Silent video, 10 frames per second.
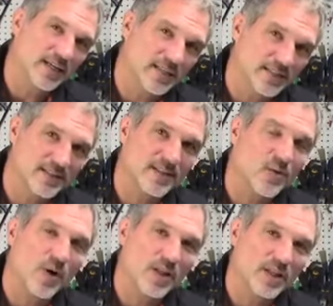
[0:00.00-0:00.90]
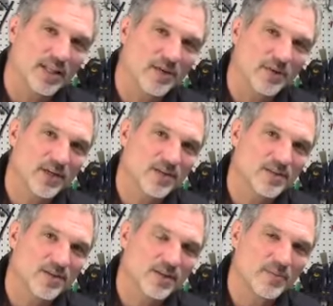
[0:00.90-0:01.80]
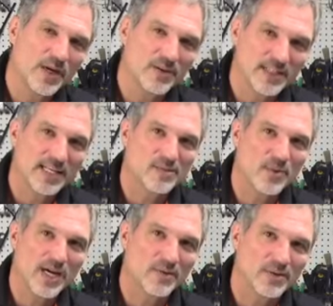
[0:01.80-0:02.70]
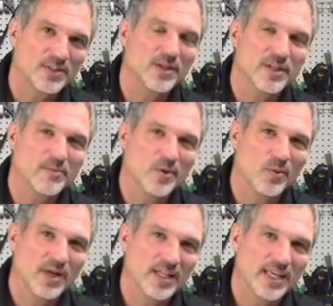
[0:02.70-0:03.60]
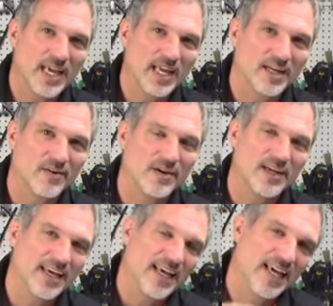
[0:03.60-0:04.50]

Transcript: because it's the quality that we're concerned about, and that's why we're still #1 in the category,